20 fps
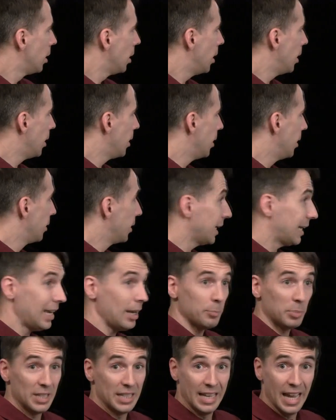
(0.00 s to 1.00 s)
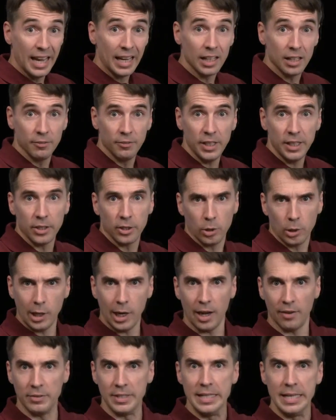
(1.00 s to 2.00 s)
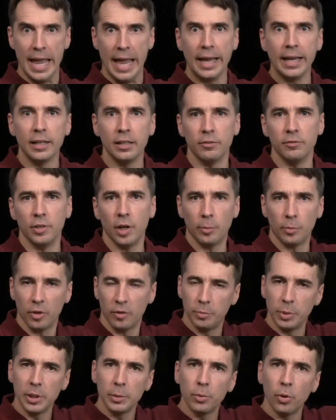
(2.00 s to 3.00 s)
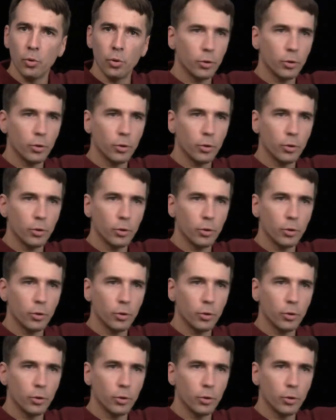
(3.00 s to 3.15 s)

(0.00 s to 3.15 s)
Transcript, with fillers: Uh, they can't be negative either. Can't have negative number of people